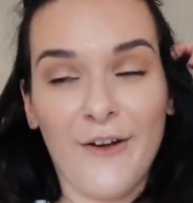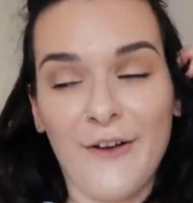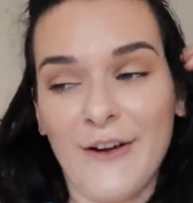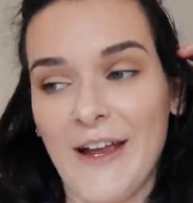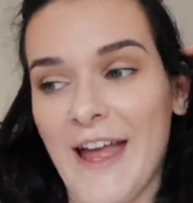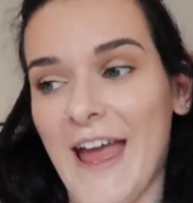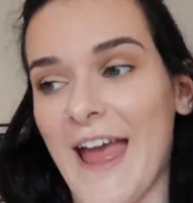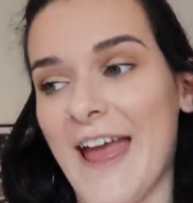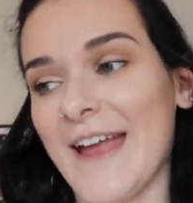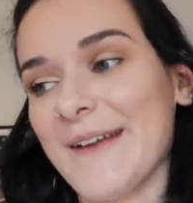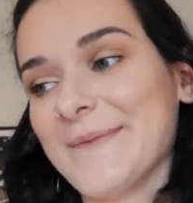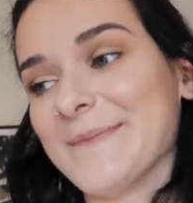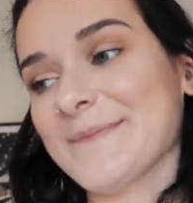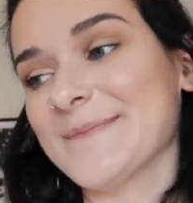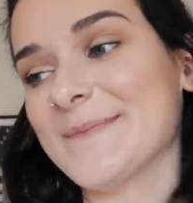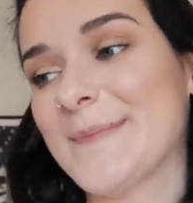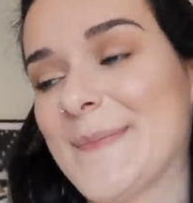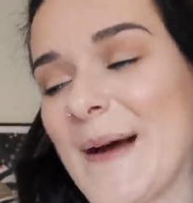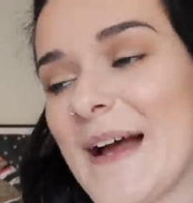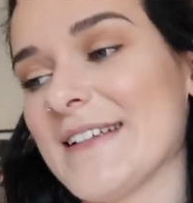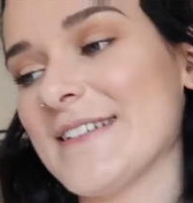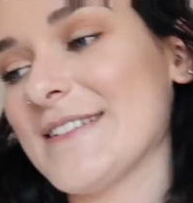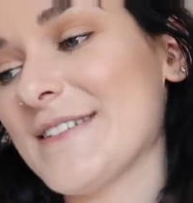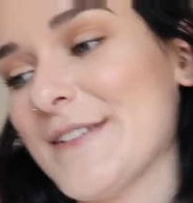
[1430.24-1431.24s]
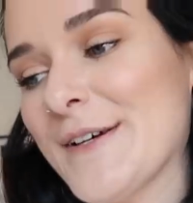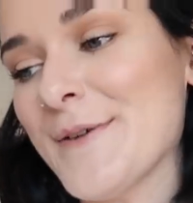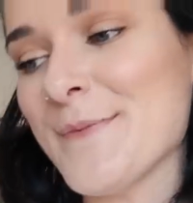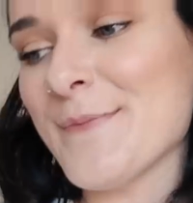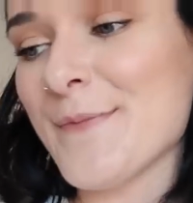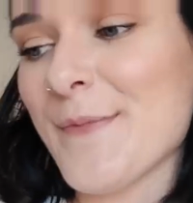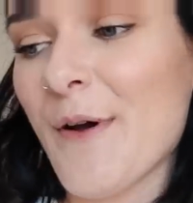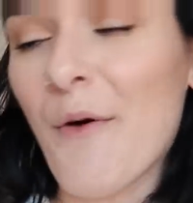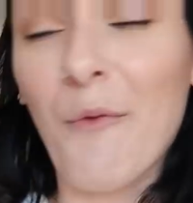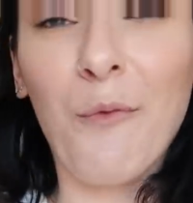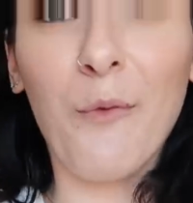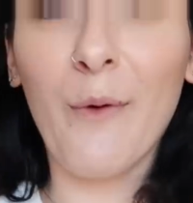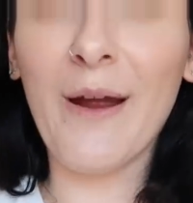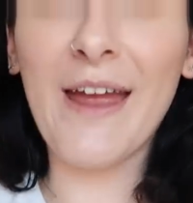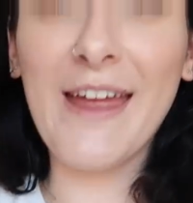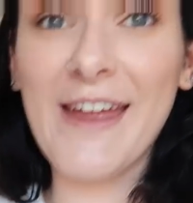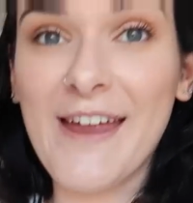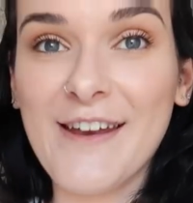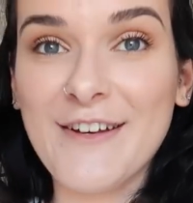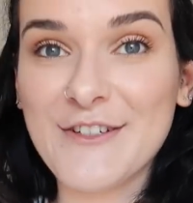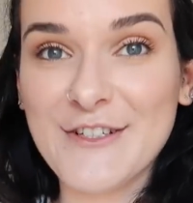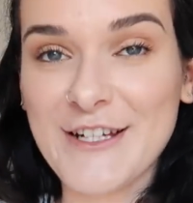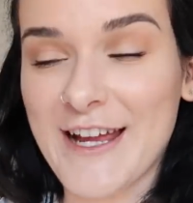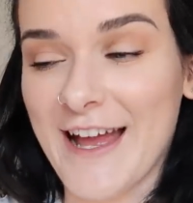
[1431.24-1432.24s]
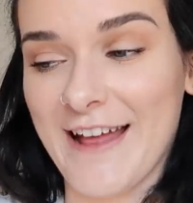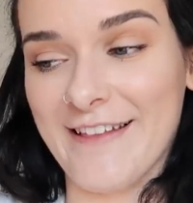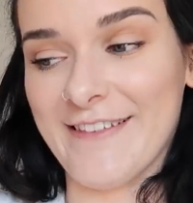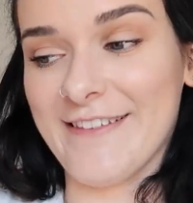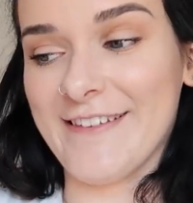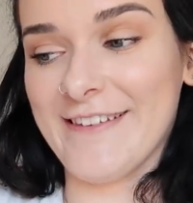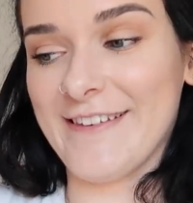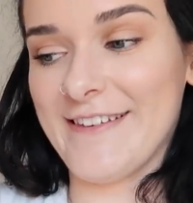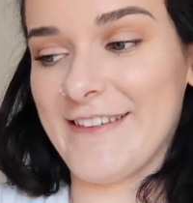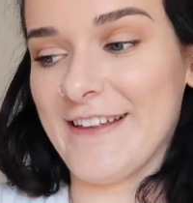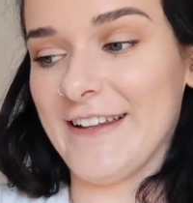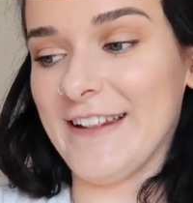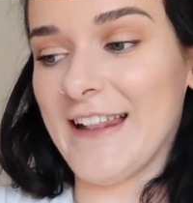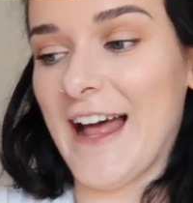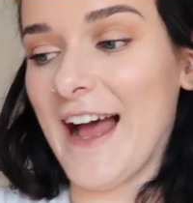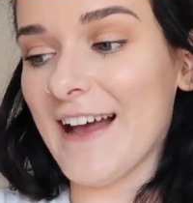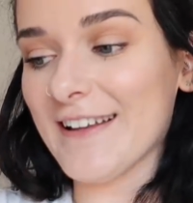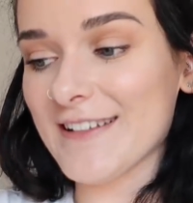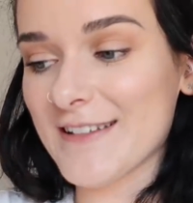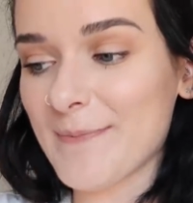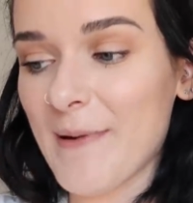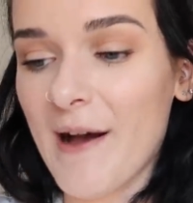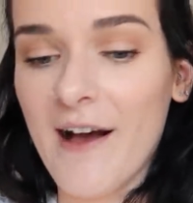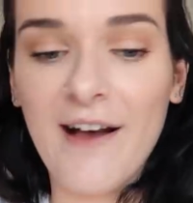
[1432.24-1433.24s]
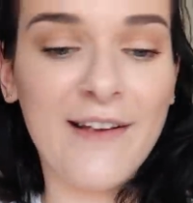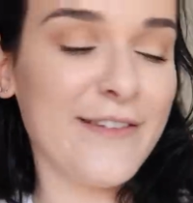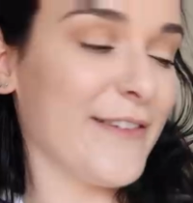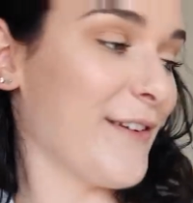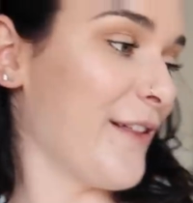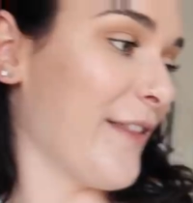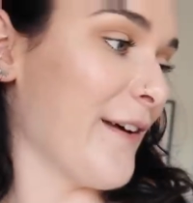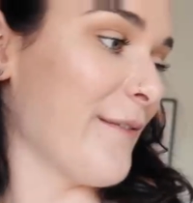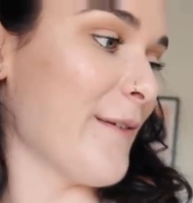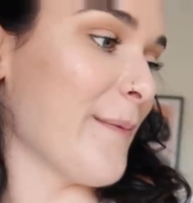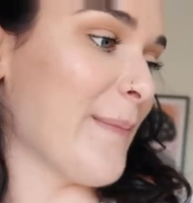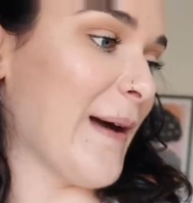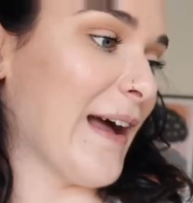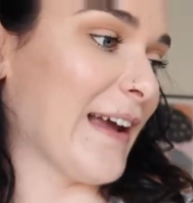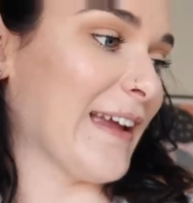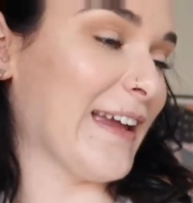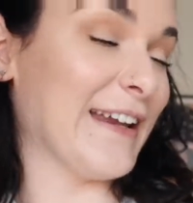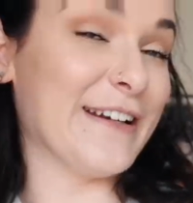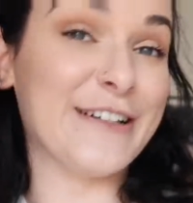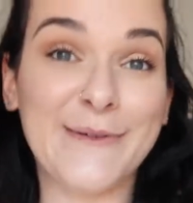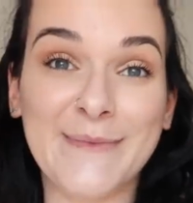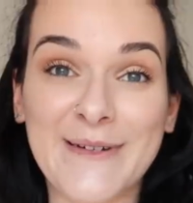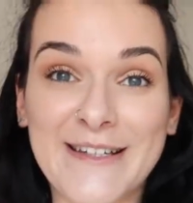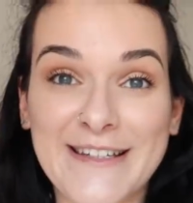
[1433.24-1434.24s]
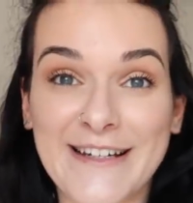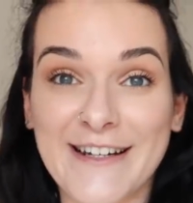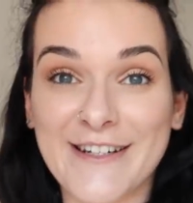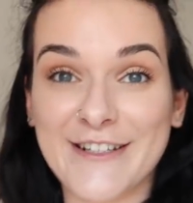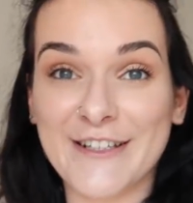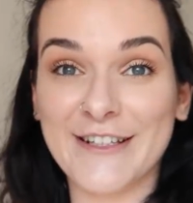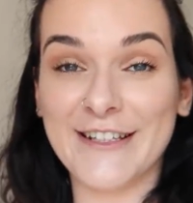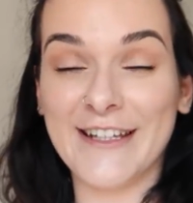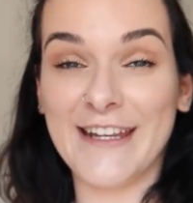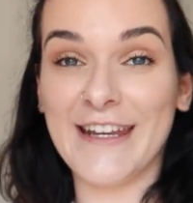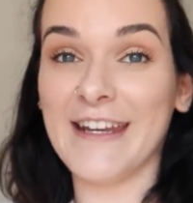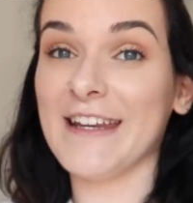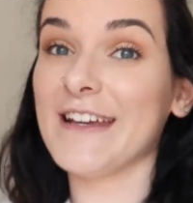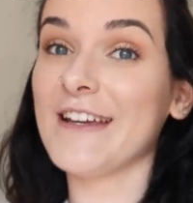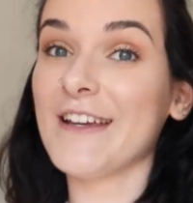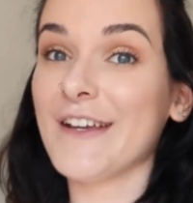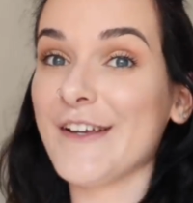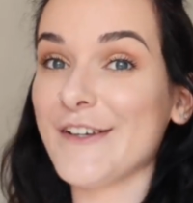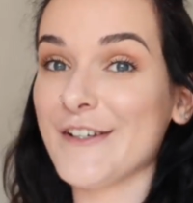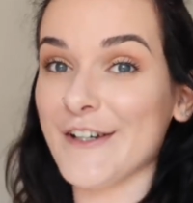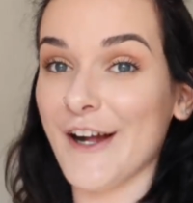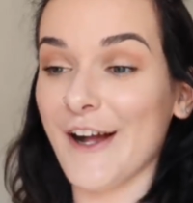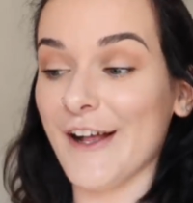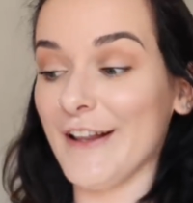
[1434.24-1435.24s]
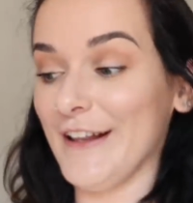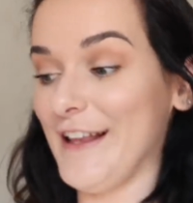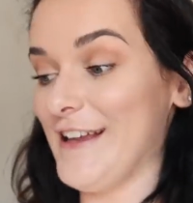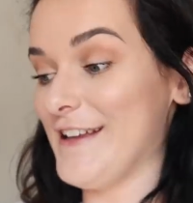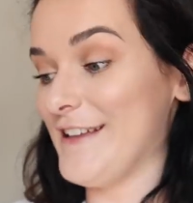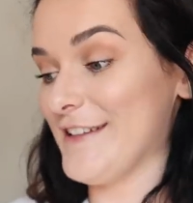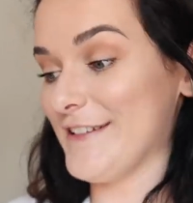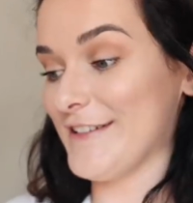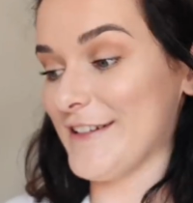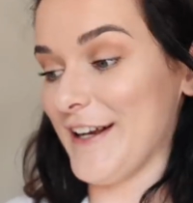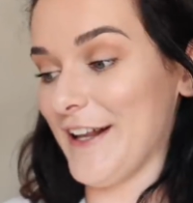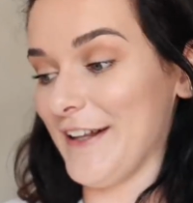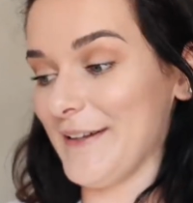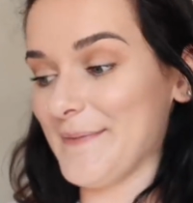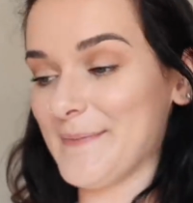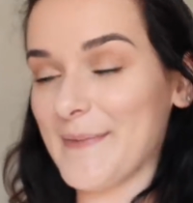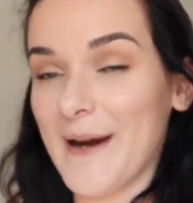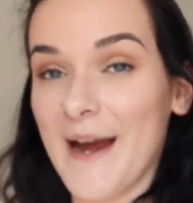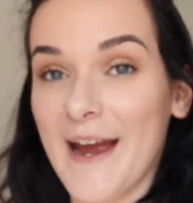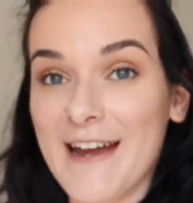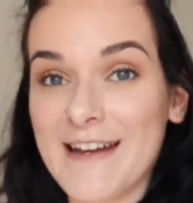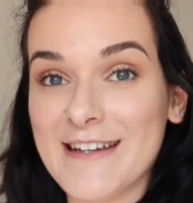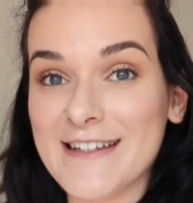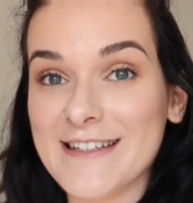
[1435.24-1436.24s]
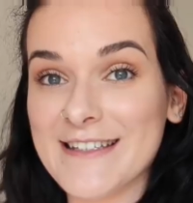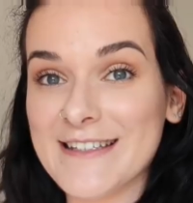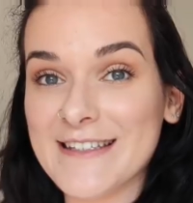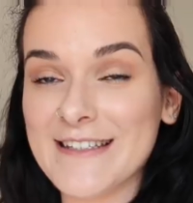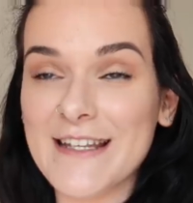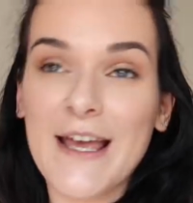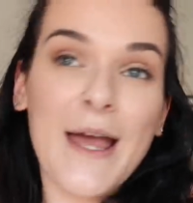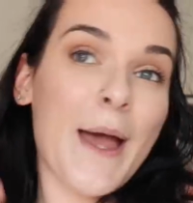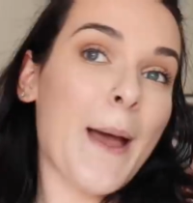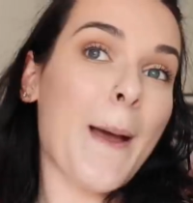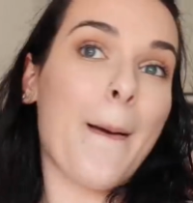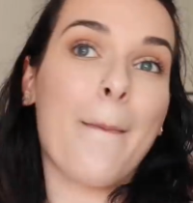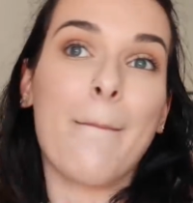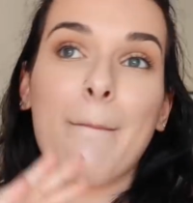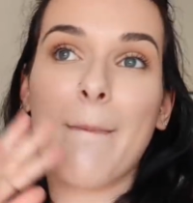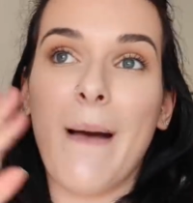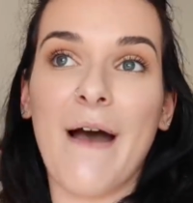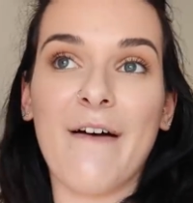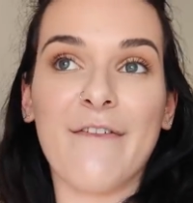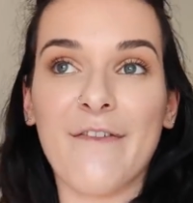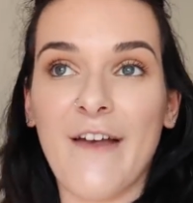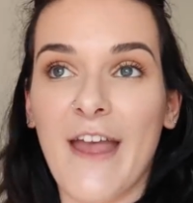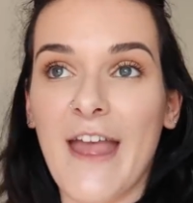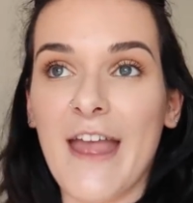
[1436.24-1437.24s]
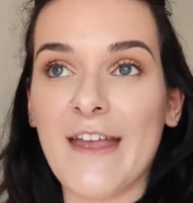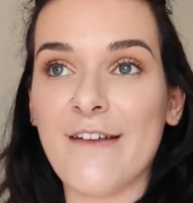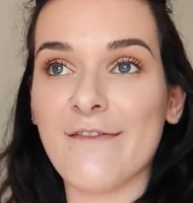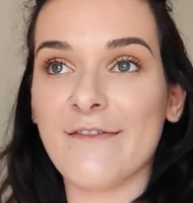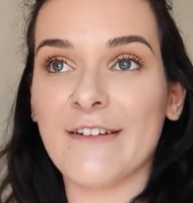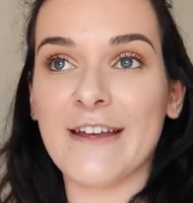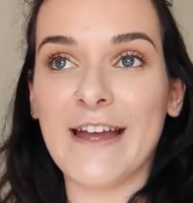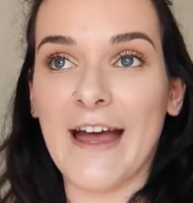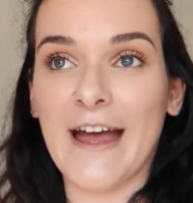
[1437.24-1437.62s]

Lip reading: Okay, by some weird chance, the last parcel that we're packing up is actually Charlotte Price, my fave